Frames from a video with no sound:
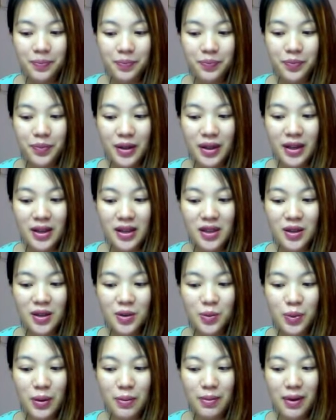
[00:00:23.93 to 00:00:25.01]
Because
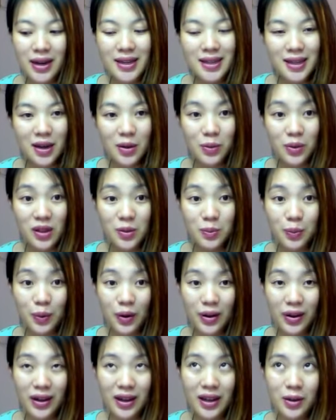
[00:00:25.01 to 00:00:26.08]
when my son was
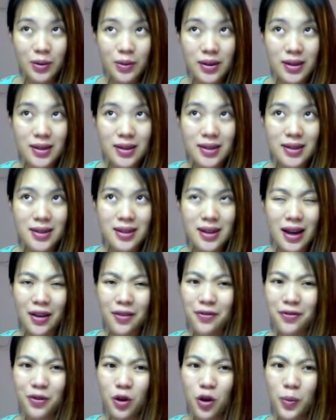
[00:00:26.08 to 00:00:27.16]
born, he was like
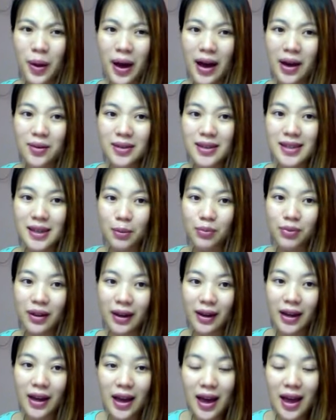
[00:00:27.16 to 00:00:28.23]
4 pounds
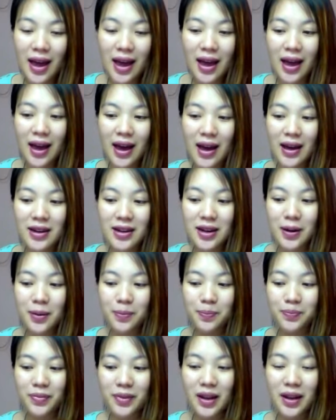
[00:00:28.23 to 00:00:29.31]
something, and
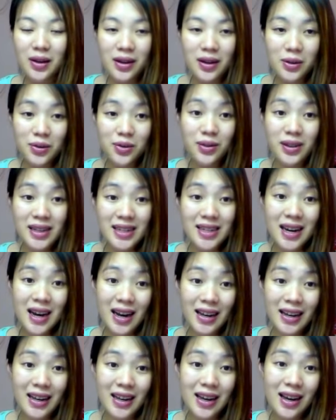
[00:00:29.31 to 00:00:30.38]
he was really
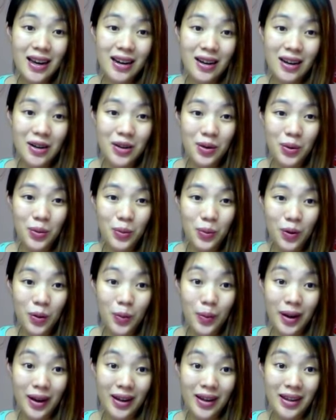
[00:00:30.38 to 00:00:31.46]
tiny, and I don't want
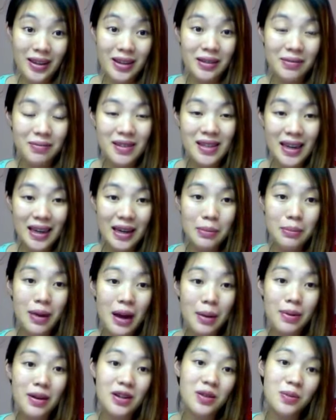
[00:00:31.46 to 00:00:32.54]
my second
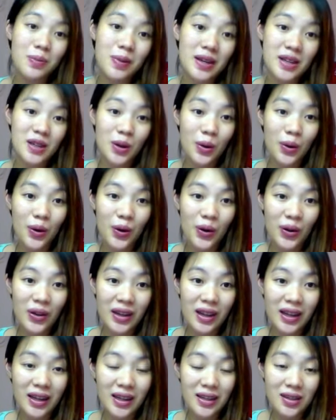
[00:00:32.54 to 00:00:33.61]
baby to be so
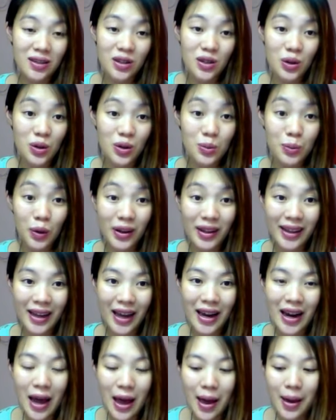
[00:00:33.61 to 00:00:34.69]
early and so small again.
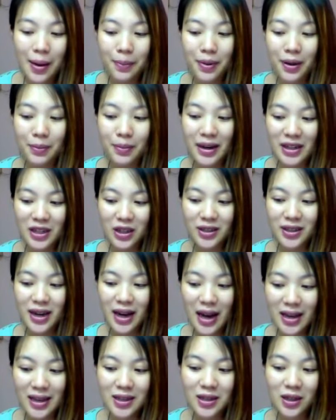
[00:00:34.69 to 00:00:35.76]
But my doctor
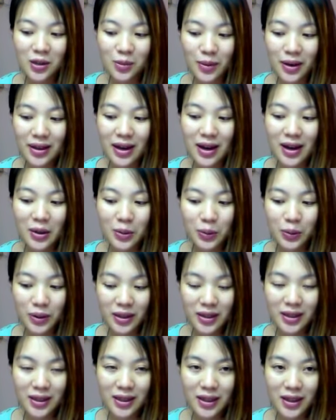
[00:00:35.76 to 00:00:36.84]
has told me that I would
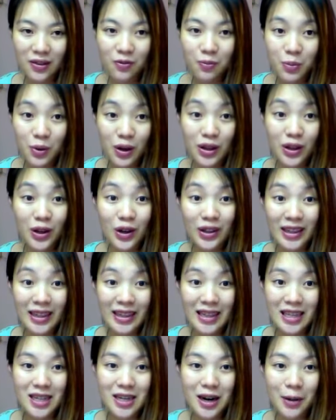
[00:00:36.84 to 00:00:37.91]
give birth early
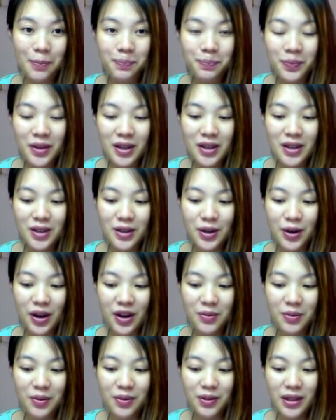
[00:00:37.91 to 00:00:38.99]
this time. So I've
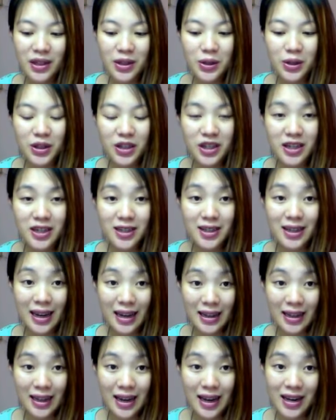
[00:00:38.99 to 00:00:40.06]
been really cautious
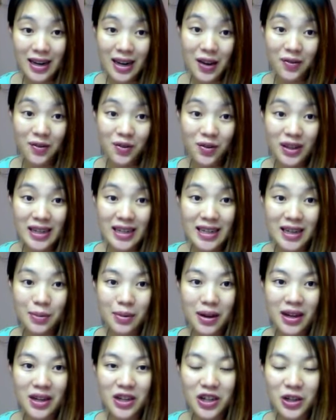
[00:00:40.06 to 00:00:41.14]
lately and I haven't really done
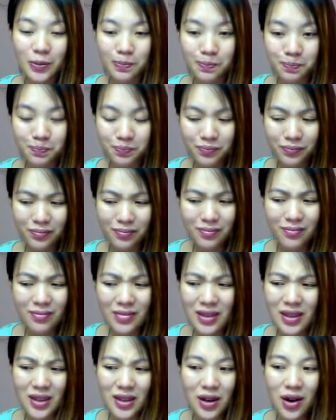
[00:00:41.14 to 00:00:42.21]
much.
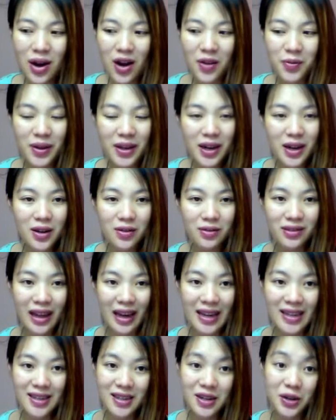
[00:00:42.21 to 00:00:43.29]
So I've been kind of
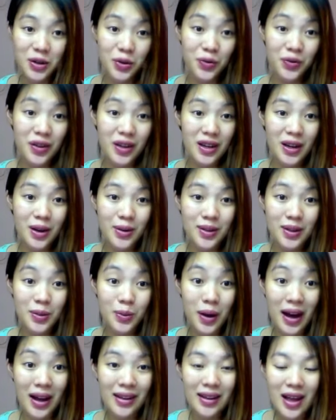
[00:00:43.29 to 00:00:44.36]
lazy to do videos as
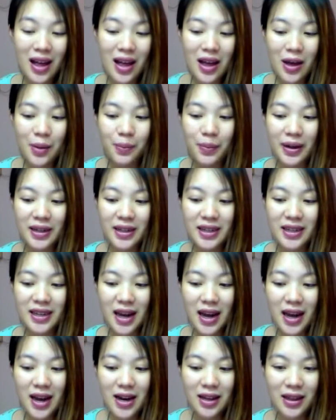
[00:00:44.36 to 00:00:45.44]
well. But
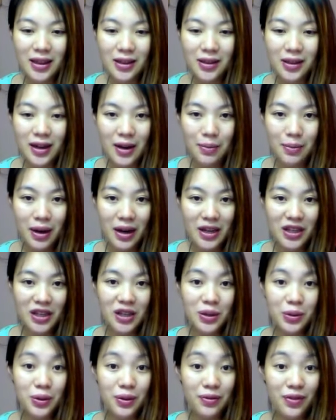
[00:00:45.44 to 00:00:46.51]
today I thought I might
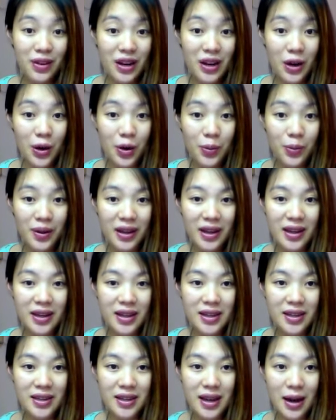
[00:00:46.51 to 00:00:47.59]
do a video
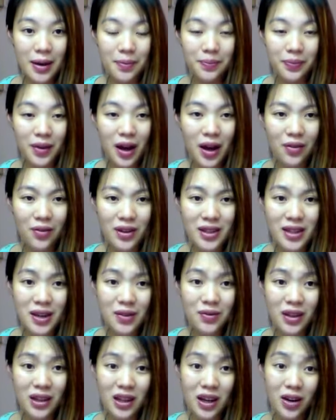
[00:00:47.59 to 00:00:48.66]
because I've
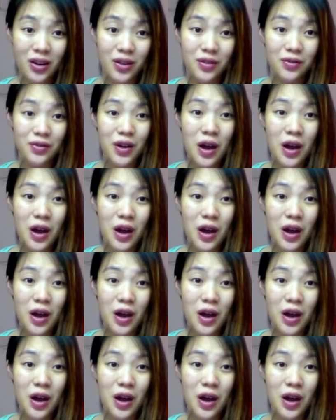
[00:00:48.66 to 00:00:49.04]
received a lot of